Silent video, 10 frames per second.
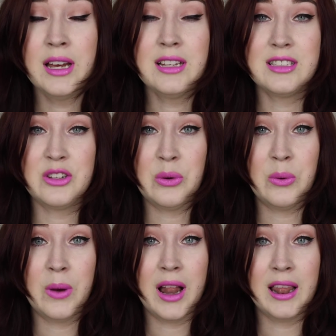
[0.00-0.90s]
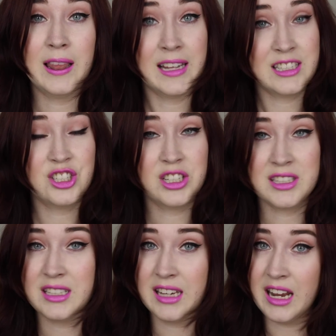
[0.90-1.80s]
So let's
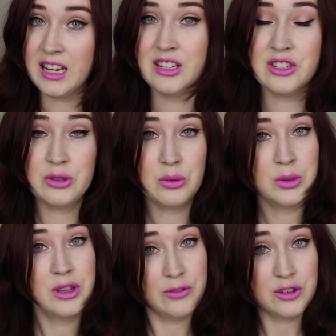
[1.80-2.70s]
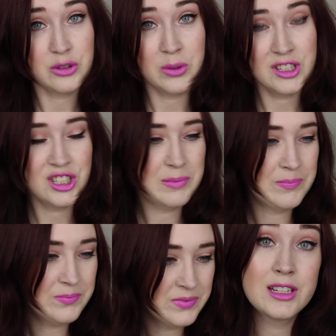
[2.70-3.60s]
just get into it with the first
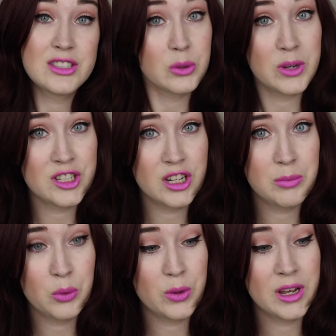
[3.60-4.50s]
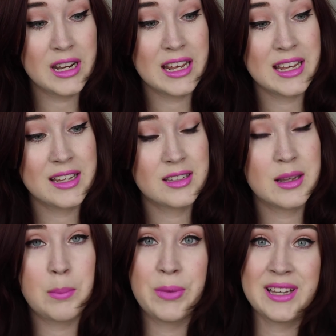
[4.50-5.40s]
question. So question number 1 is
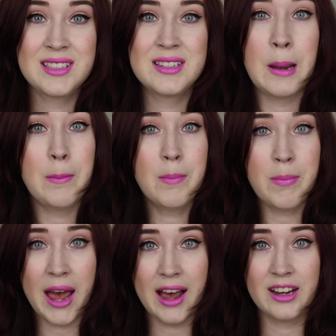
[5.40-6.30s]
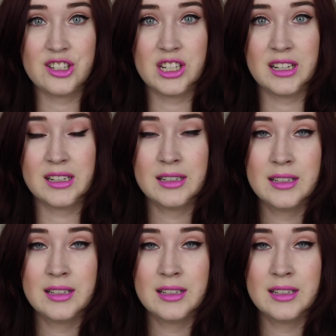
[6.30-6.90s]
best packaging.